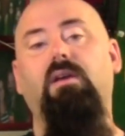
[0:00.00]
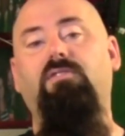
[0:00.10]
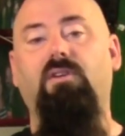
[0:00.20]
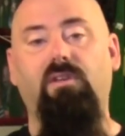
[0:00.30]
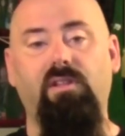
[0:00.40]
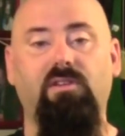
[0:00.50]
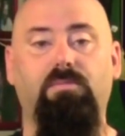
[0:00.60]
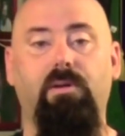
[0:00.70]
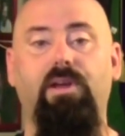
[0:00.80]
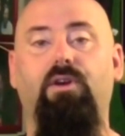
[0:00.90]
So it looks
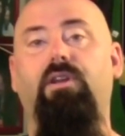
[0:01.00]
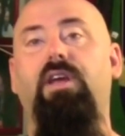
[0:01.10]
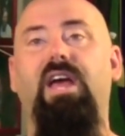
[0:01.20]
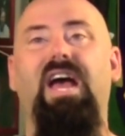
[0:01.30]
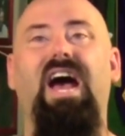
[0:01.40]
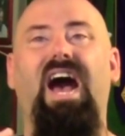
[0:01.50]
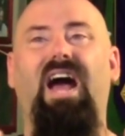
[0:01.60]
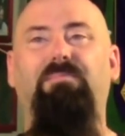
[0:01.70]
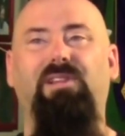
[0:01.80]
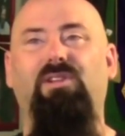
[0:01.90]
pretty good.
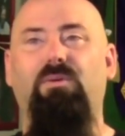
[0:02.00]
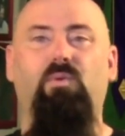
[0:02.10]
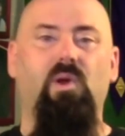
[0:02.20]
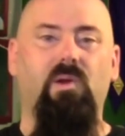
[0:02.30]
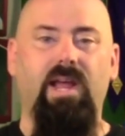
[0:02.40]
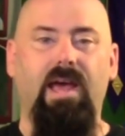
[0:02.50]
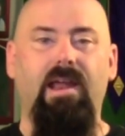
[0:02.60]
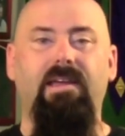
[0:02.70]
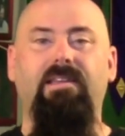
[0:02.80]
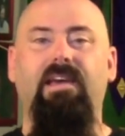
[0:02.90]
I'm a little weary
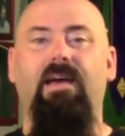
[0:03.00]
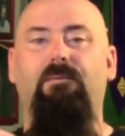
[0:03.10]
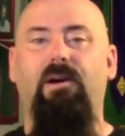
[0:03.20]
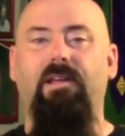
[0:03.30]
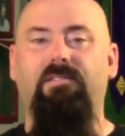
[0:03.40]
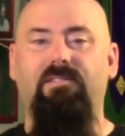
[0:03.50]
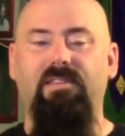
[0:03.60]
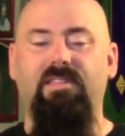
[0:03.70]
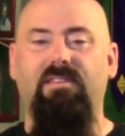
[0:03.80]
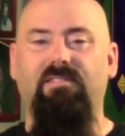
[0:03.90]
on it. I want to
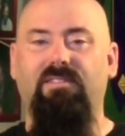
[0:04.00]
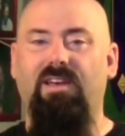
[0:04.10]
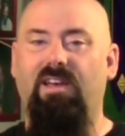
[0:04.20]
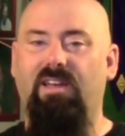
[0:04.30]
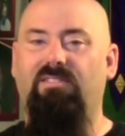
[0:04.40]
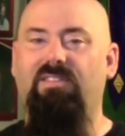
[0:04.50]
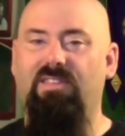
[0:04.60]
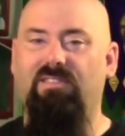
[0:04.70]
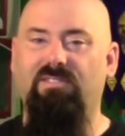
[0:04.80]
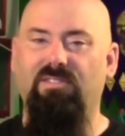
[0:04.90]
see this
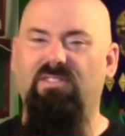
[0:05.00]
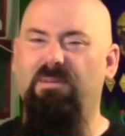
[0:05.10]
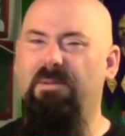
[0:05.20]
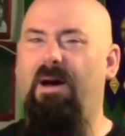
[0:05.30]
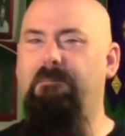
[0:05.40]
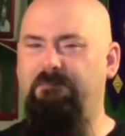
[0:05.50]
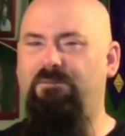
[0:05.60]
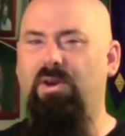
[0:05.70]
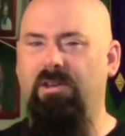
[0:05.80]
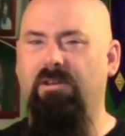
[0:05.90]
system up
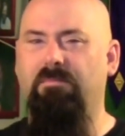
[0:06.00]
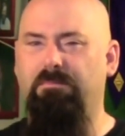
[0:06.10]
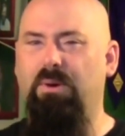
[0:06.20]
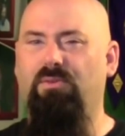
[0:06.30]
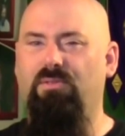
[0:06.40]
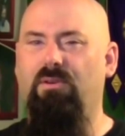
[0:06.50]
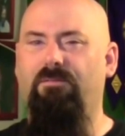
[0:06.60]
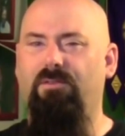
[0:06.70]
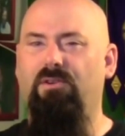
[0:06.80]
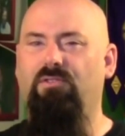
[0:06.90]
front and personal
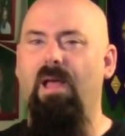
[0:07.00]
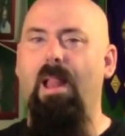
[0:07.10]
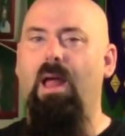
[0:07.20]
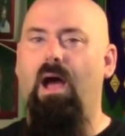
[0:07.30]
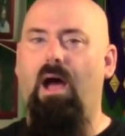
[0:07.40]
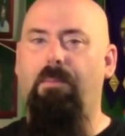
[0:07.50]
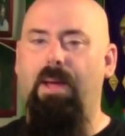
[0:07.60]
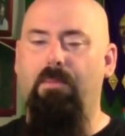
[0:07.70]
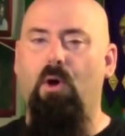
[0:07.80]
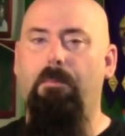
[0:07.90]
first.
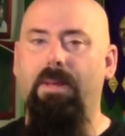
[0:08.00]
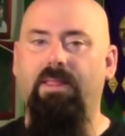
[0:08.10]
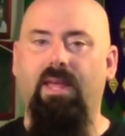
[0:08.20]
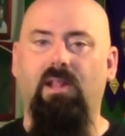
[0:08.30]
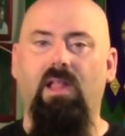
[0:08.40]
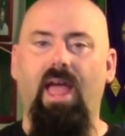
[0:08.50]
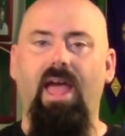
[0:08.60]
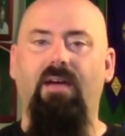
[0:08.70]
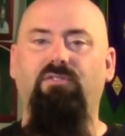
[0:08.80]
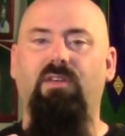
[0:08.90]
I'm hoping that it'll
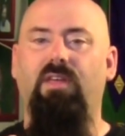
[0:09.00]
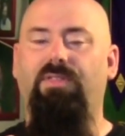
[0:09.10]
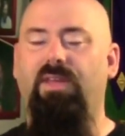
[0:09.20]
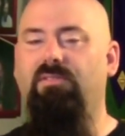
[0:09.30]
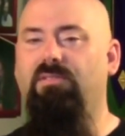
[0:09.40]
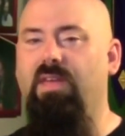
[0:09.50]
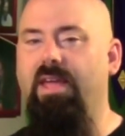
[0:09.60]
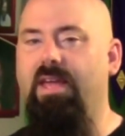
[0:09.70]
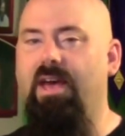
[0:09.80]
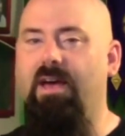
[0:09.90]
have things
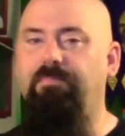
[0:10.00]
like